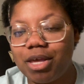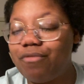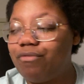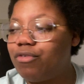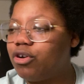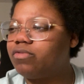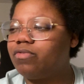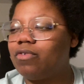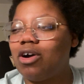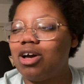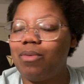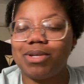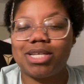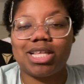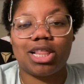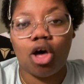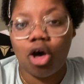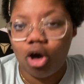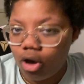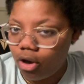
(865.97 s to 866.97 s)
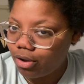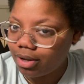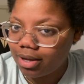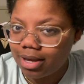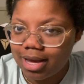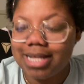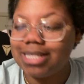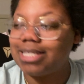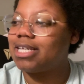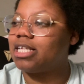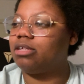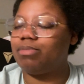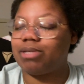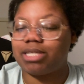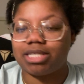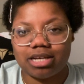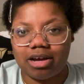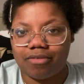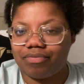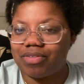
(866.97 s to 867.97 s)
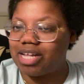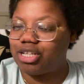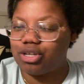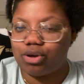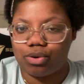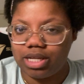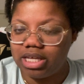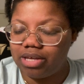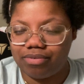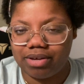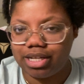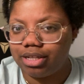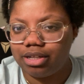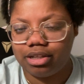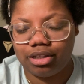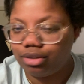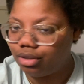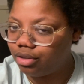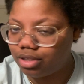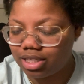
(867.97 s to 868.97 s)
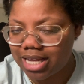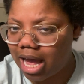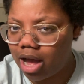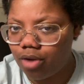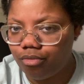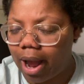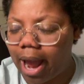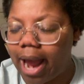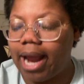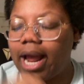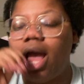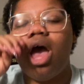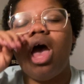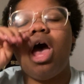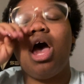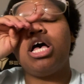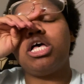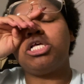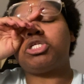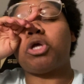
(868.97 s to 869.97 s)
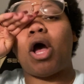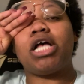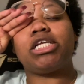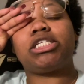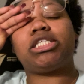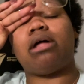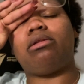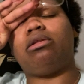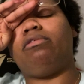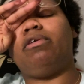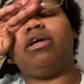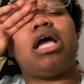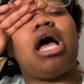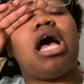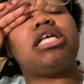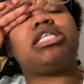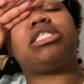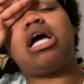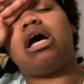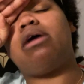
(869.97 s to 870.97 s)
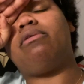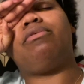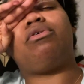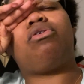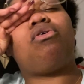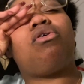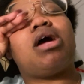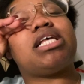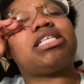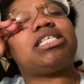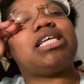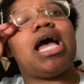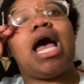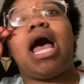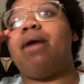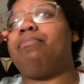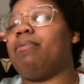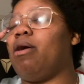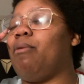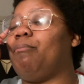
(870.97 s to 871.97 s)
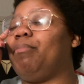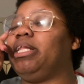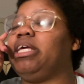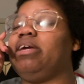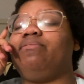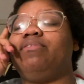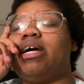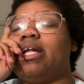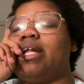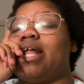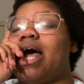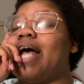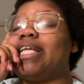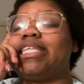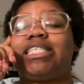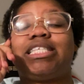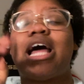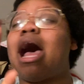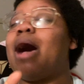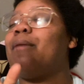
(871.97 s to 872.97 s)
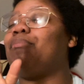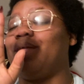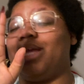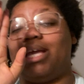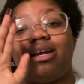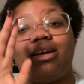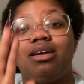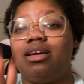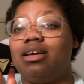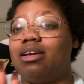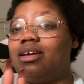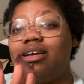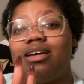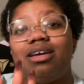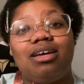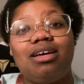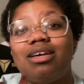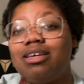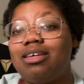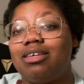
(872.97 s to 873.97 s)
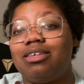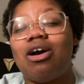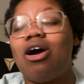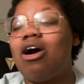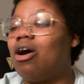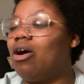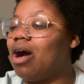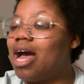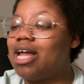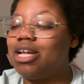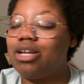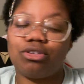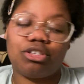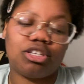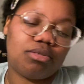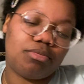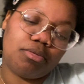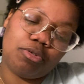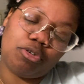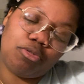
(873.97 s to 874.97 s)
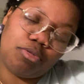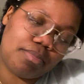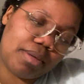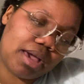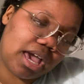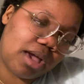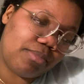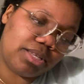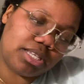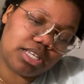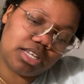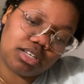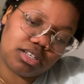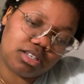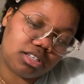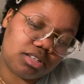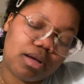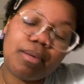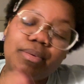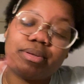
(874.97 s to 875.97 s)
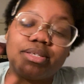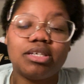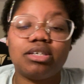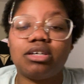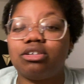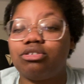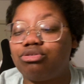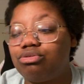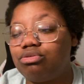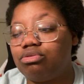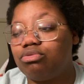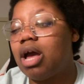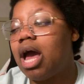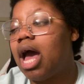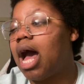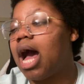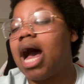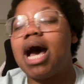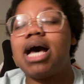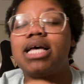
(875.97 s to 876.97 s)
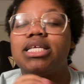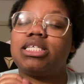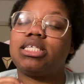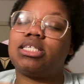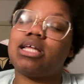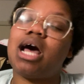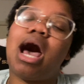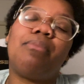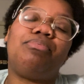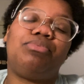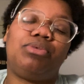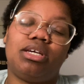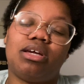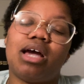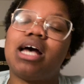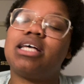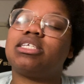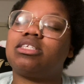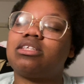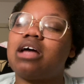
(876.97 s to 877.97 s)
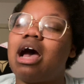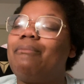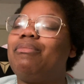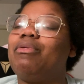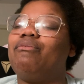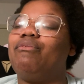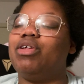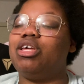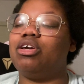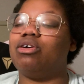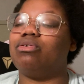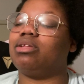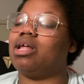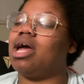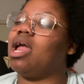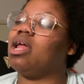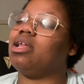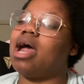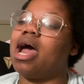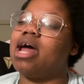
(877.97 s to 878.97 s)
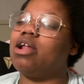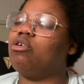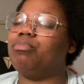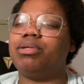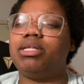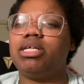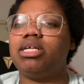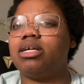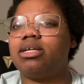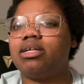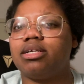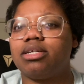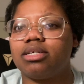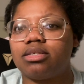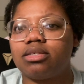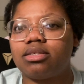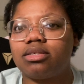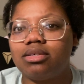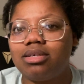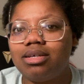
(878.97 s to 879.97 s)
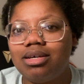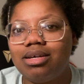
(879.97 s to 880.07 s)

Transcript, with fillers: First of all, it was long and telling me stuff that don't even sound right. So I stopped recording. I said, I'm not believing none of it. I stopped it. Y'all, I know some people gonna be mad at me saying this. So I'm telling you the truth. I stopped it. I stopped the video. I'm like, I don't believe none of this.